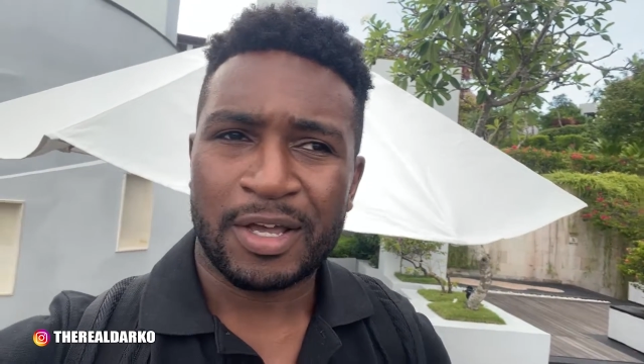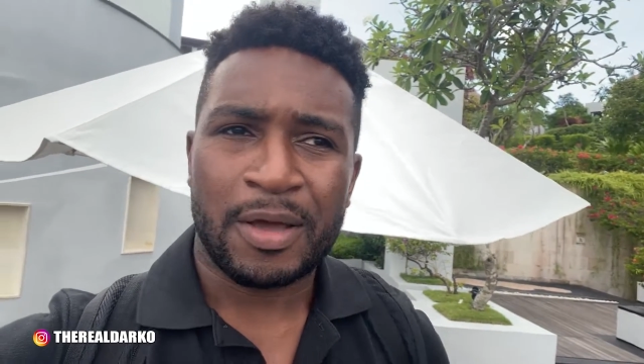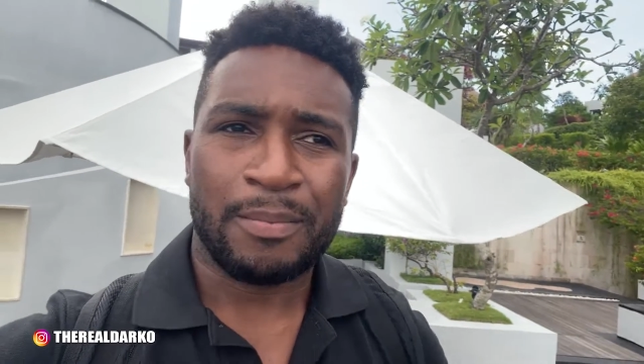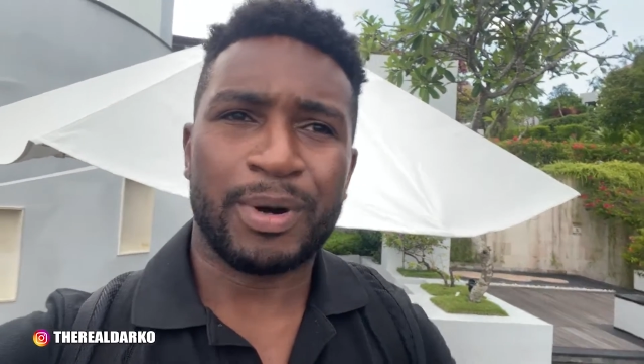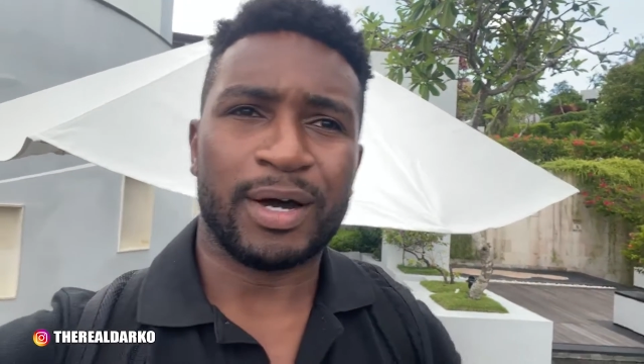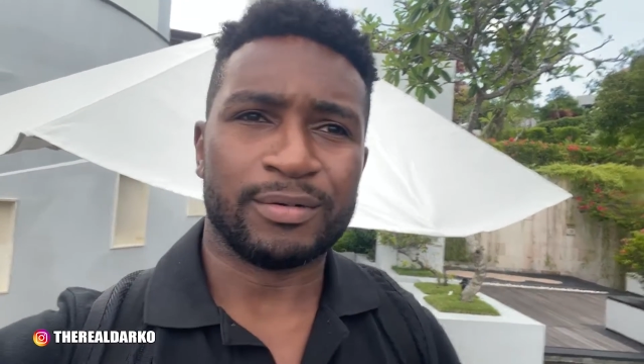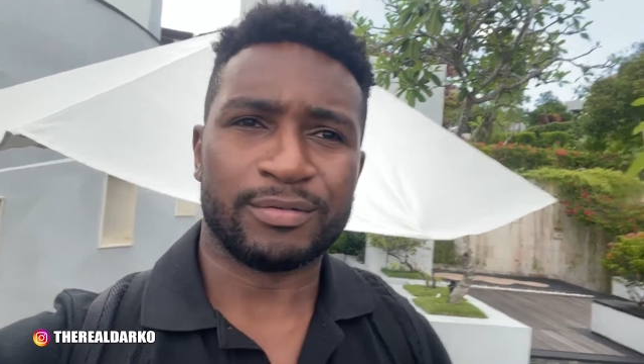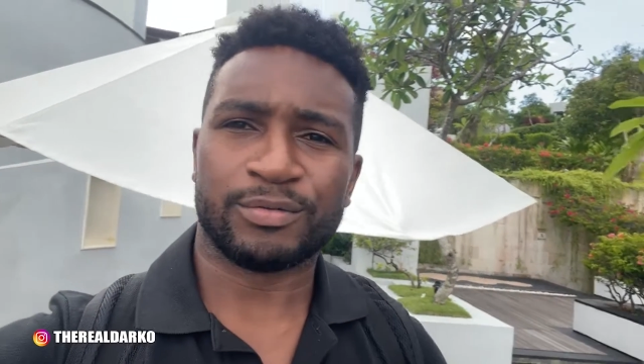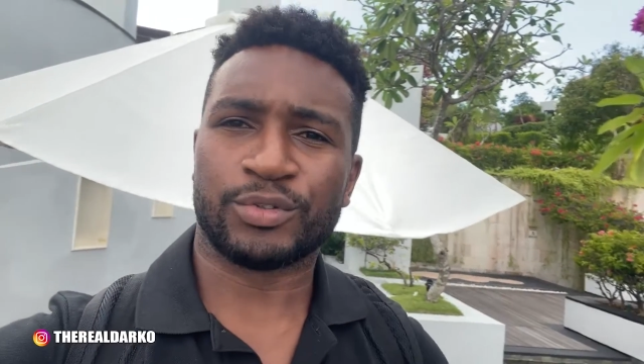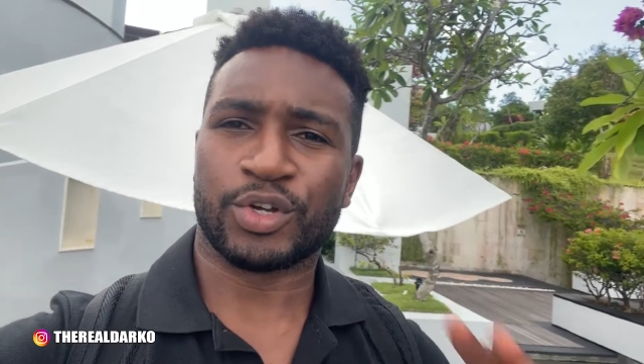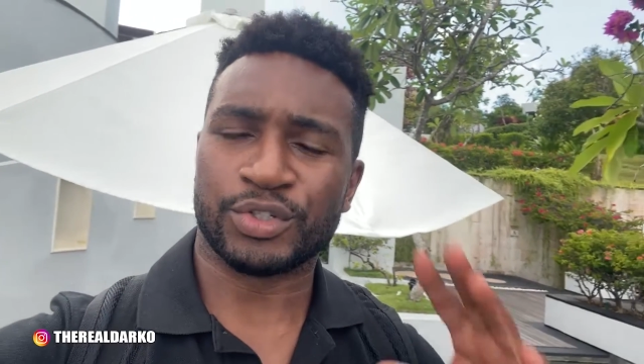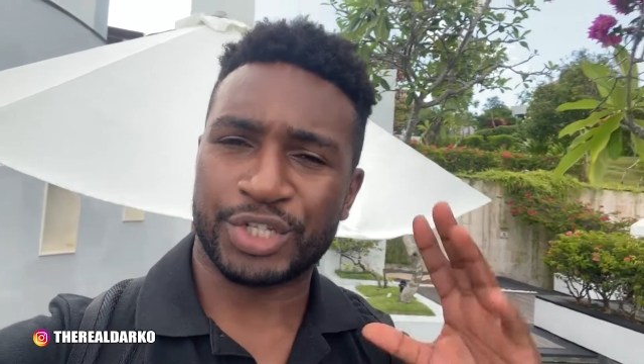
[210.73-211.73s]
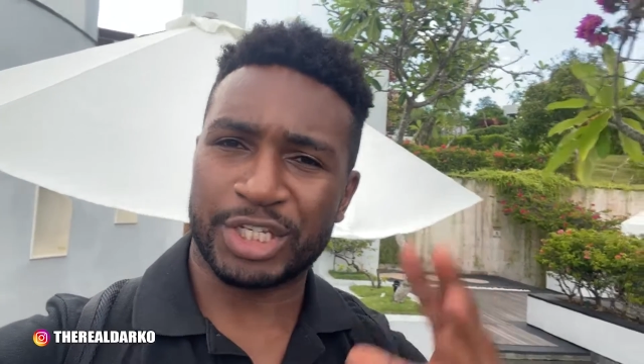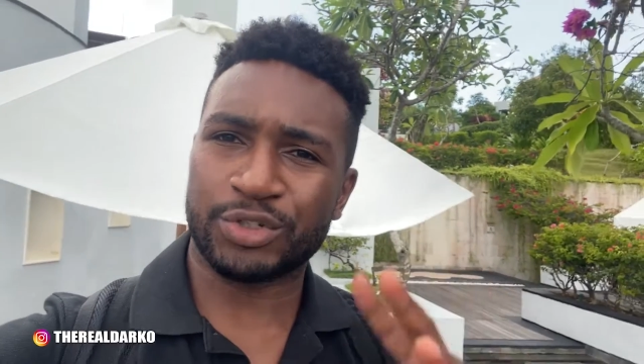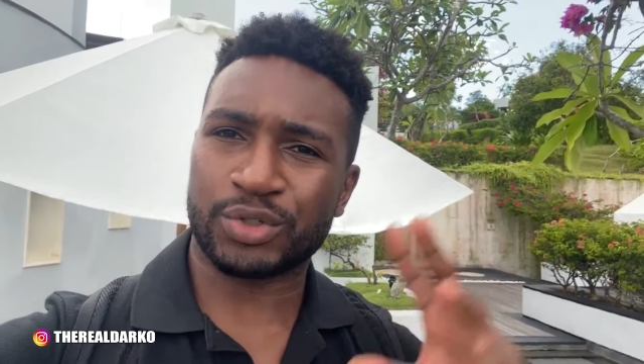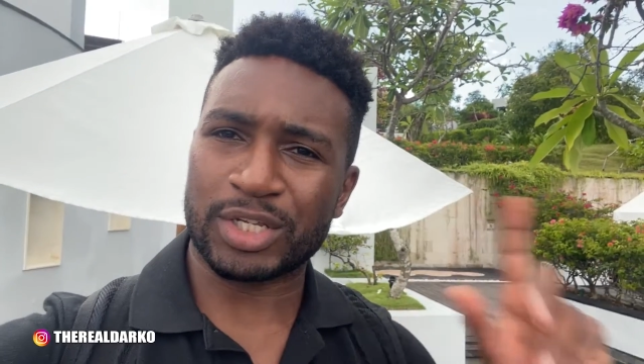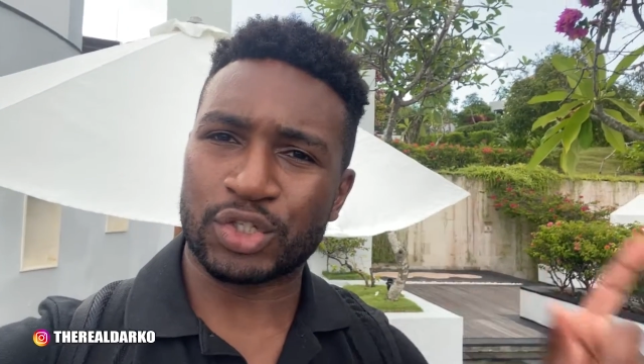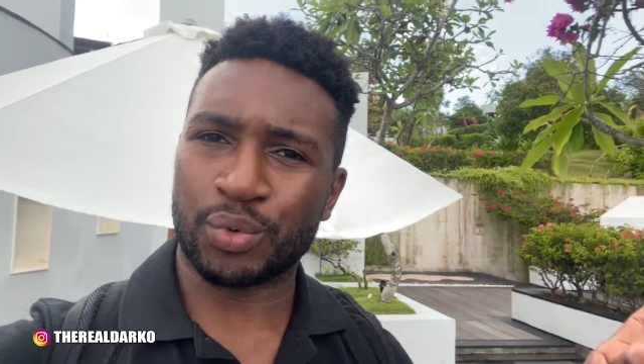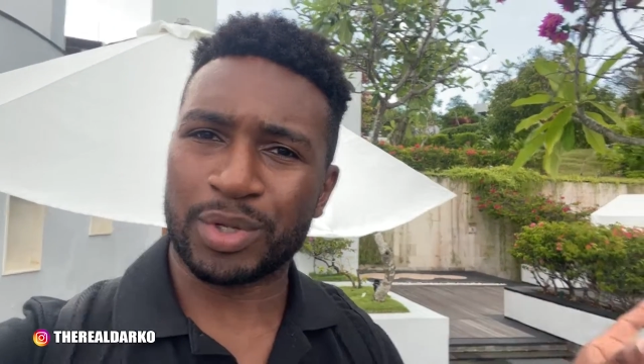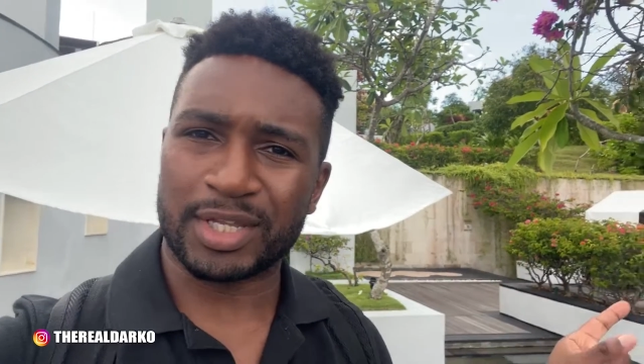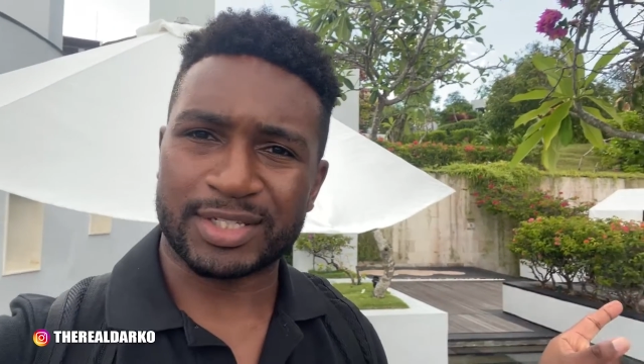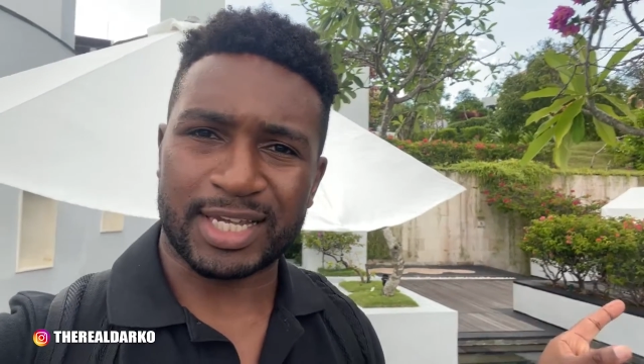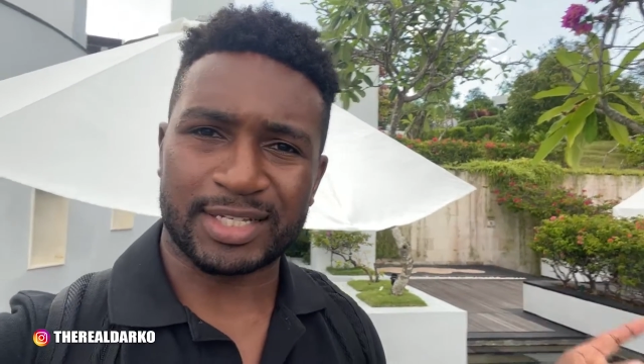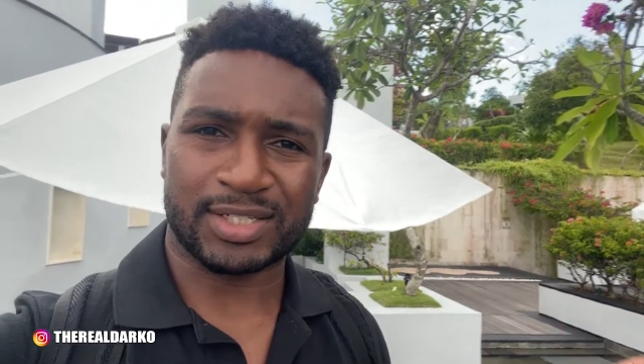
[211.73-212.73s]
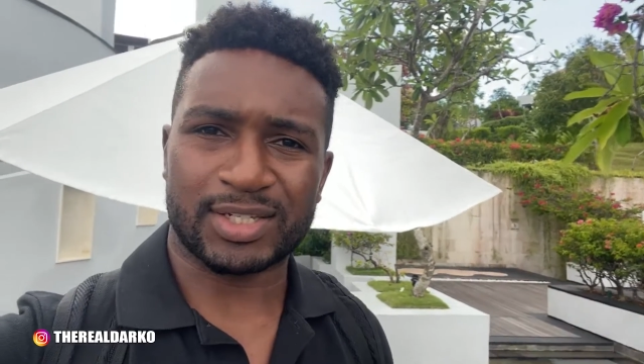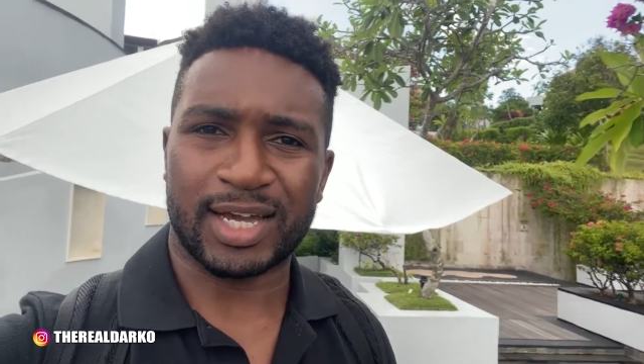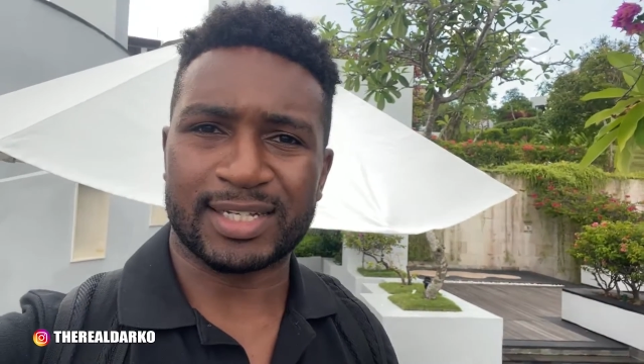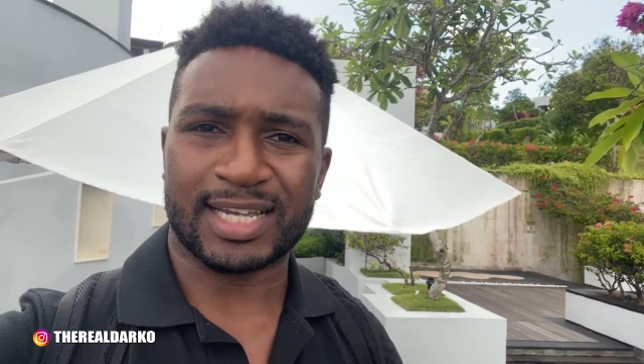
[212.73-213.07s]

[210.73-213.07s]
but continuously doing this exercise